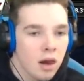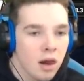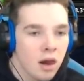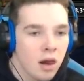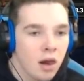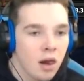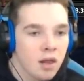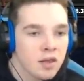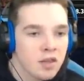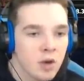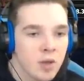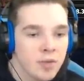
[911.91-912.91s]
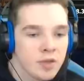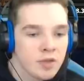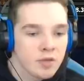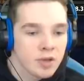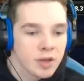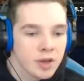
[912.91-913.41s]
Uh, swipe
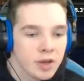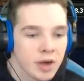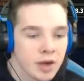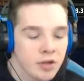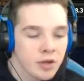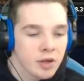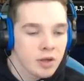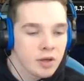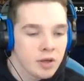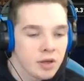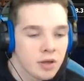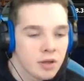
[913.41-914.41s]
is really good here, actually.